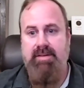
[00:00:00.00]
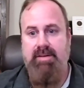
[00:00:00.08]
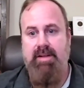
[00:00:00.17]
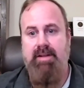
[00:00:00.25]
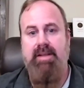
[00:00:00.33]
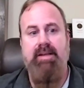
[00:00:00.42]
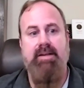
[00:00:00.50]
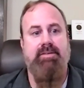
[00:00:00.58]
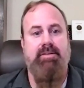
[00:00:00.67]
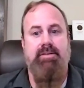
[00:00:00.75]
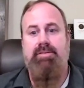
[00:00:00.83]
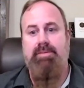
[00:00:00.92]
and things of
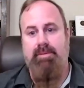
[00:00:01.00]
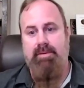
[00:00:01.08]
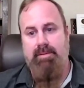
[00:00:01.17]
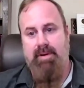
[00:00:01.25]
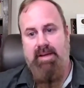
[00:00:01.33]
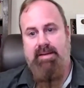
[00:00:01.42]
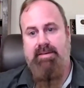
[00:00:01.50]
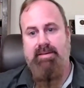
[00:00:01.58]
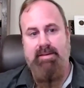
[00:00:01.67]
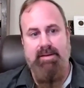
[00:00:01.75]
the sort, right?